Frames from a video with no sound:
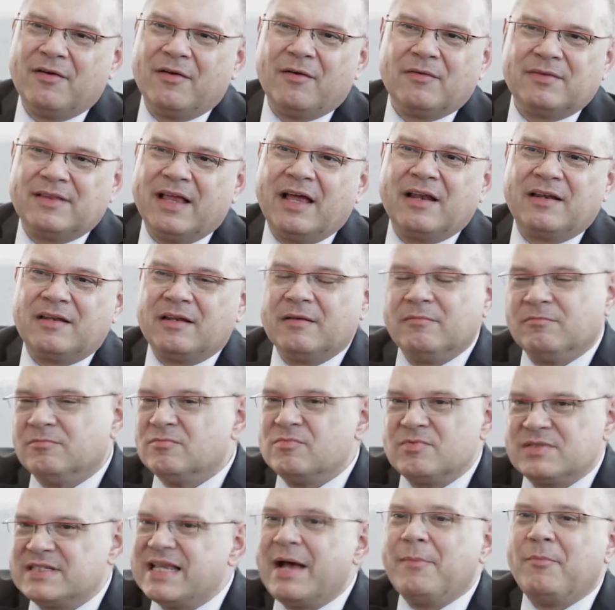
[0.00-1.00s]
that
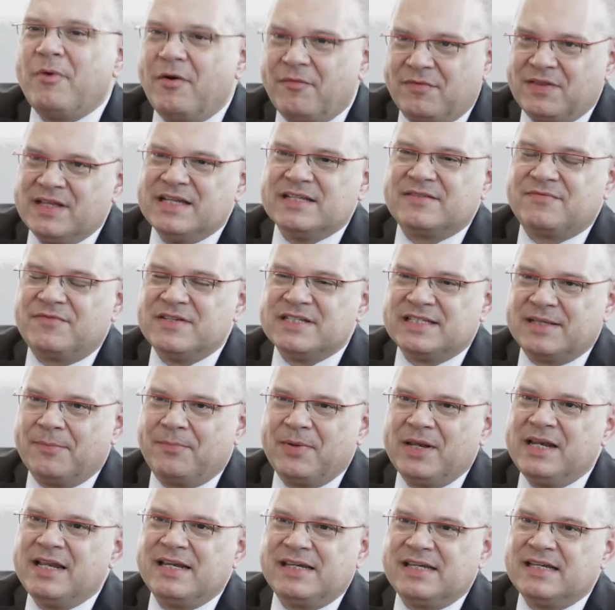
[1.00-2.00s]
some of these
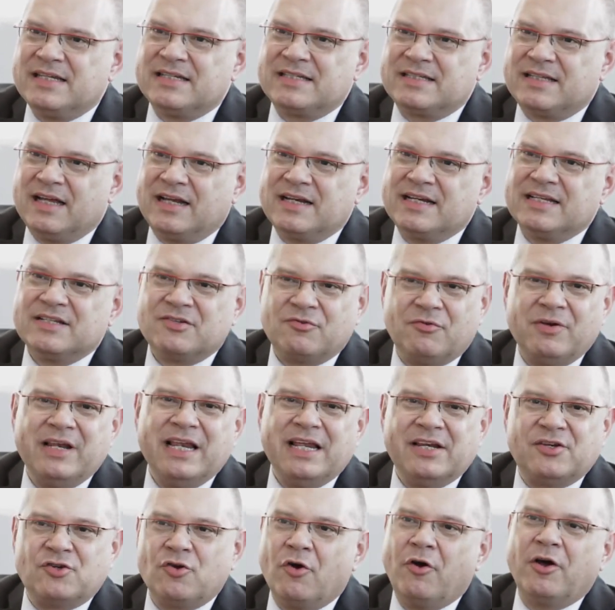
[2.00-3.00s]
feasibility studies
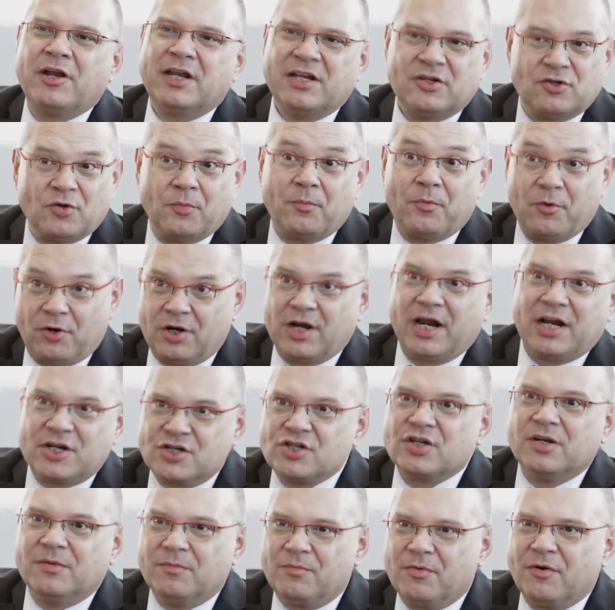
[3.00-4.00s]
really turn into
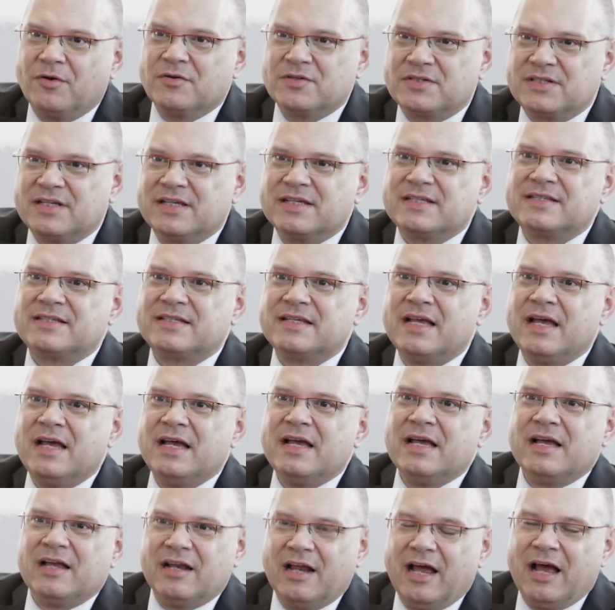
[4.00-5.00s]
production process,
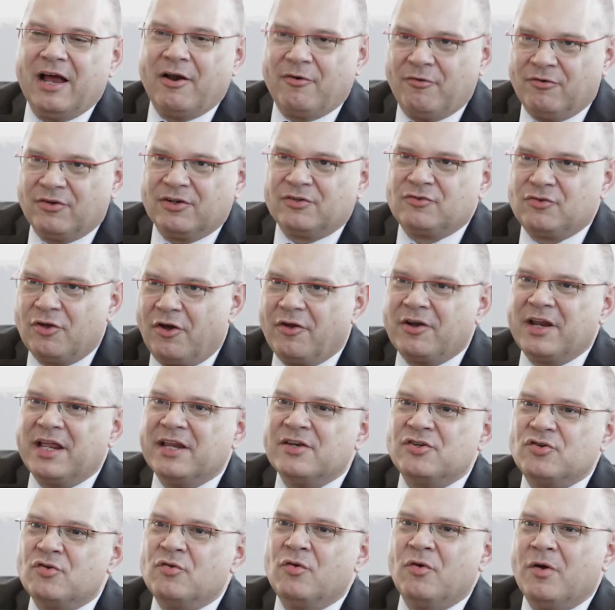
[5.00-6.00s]
turn
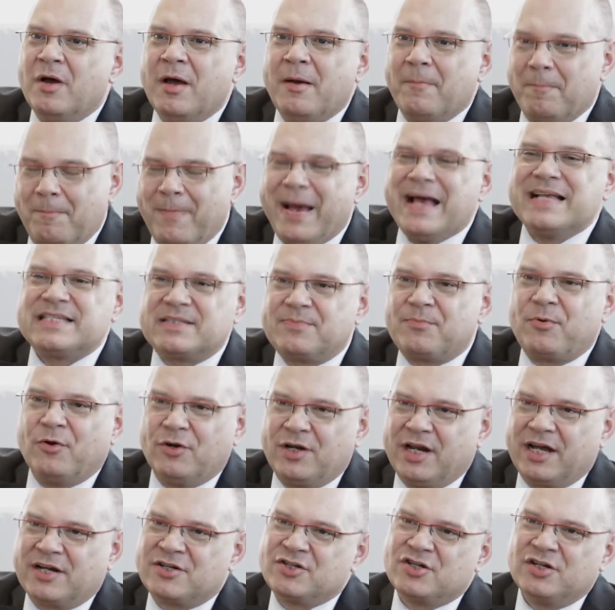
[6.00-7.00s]
into mass
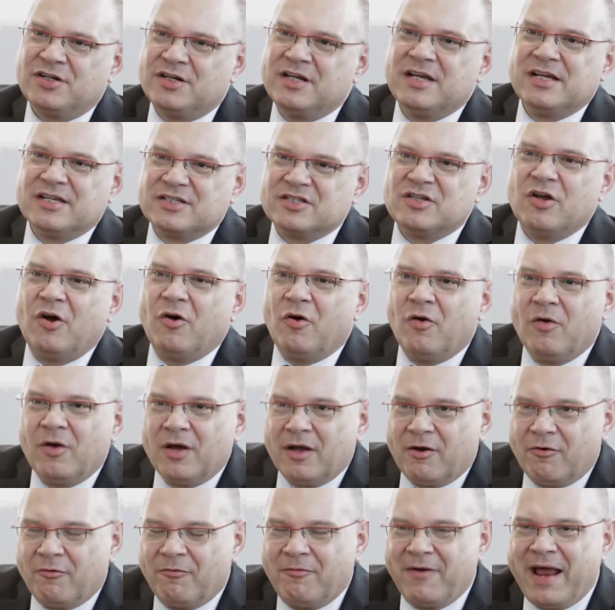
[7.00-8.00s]
production. So
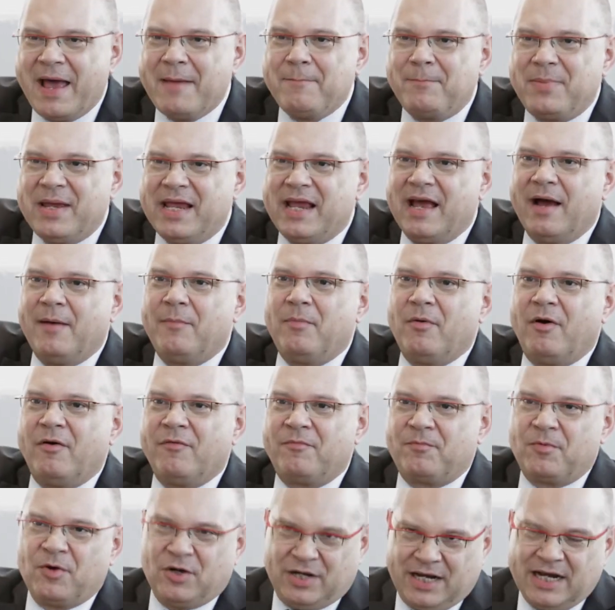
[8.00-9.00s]
ramping up
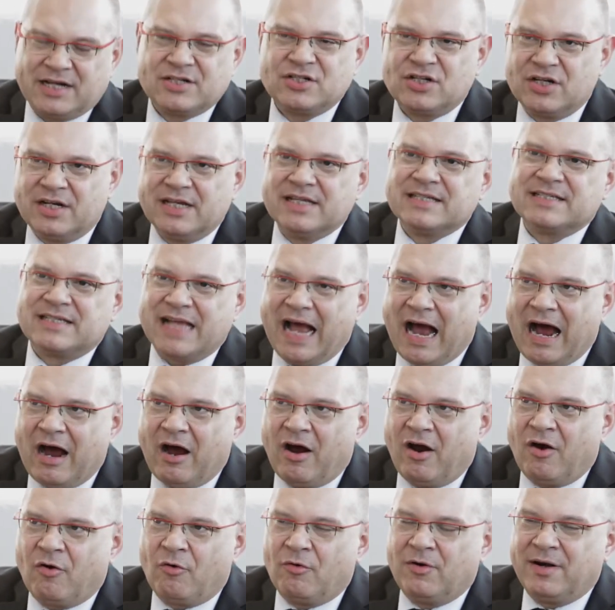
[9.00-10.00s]
of production is
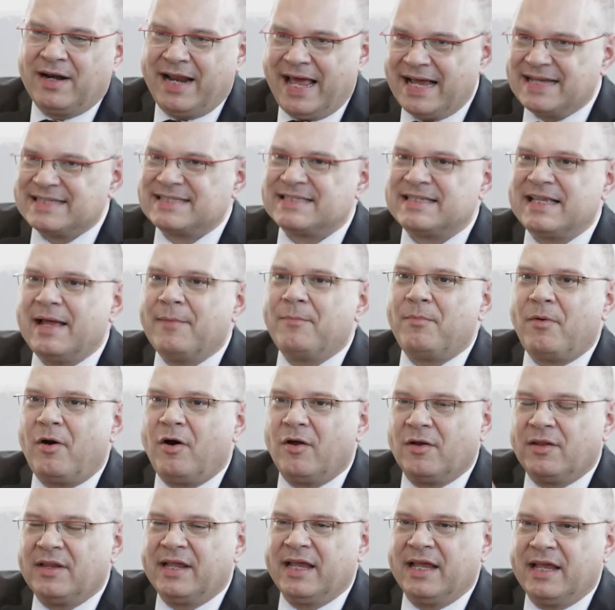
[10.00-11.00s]
our next step
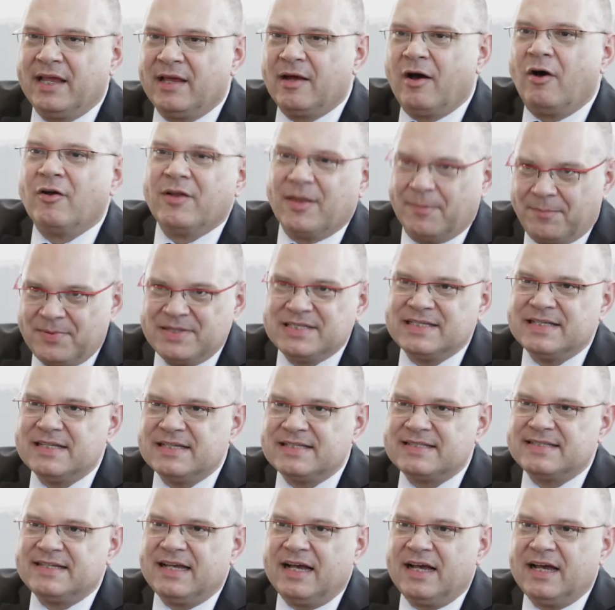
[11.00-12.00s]
on the
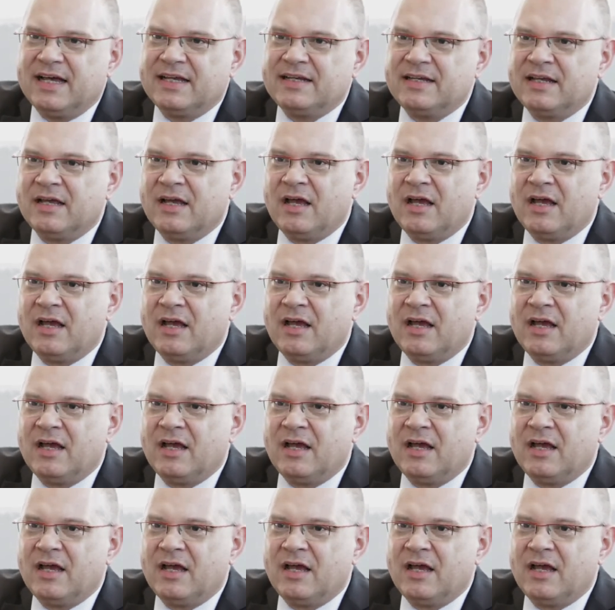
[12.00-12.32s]
business side.